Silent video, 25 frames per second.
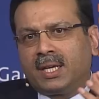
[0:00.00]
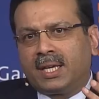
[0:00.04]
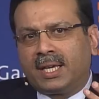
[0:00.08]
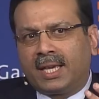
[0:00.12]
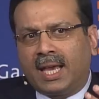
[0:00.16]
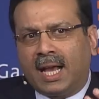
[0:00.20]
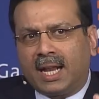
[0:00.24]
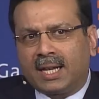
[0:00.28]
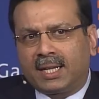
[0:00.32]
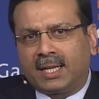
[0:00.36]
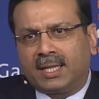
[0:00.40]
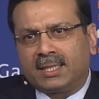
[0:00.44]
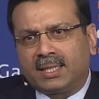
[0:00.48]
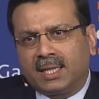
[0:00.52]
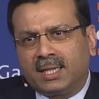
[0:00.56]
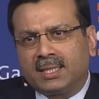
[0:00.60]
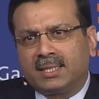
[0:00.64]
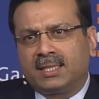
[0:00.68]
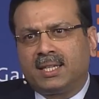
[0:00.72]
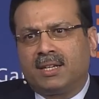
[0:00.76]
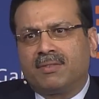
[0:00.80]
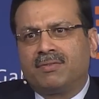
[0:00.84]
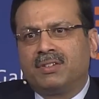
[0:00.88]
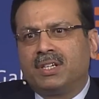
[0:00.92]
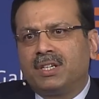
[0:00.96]
Calcutta
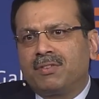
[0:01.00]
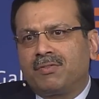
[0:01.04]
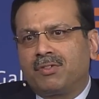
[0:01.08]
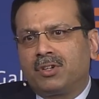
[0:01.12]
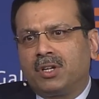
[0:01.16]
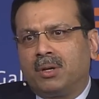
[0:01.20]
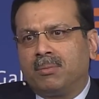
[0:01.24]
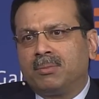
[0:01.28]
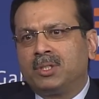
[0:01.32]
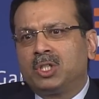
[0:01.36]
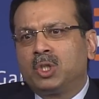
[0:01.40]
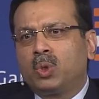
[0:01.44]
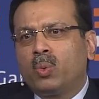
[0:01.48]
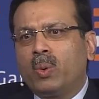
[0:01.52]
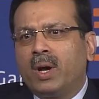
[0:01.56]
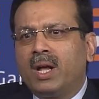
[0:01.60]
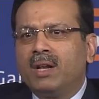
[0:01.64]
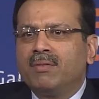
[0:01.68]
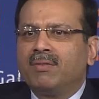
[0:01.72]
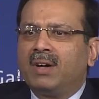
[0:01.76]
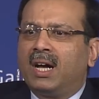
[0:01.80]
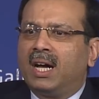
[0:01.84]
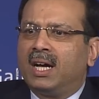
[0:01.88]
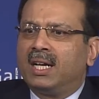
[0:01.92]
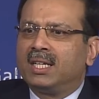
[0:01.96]
suffered from
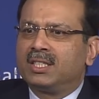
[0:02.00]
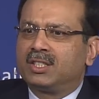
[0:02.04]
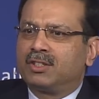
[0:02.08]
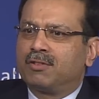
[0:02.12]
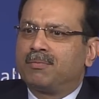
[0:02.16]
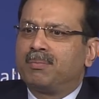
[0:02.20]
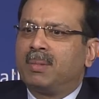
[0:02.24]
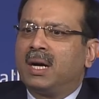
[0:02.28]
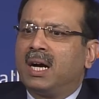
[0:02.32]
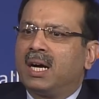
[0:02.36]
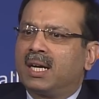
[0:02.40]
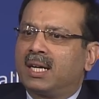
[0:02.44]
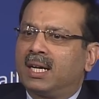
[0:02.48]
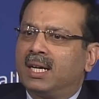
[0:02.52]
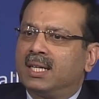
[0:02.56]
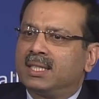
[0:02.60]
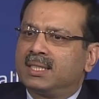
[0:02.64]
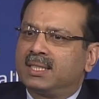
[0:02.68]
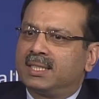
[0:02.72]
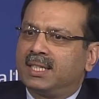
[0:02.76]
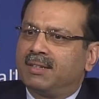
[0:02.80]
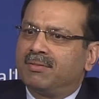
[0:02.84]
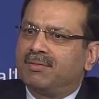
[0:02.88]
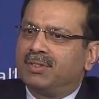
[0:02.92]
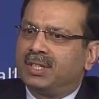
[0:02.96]
12 hours of power
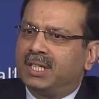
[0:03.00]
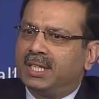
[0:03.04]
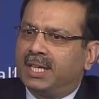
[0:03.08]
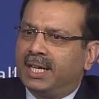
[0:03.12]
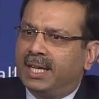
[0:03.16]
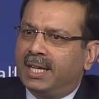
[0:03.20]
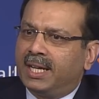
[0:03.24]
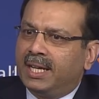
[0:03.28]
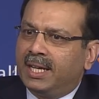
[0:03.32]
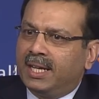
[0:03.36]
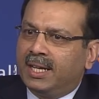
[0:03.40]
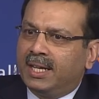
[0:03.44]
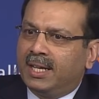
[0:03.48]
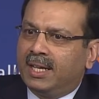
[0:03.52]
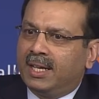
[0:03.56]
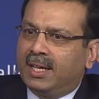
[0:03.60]
cuts every day.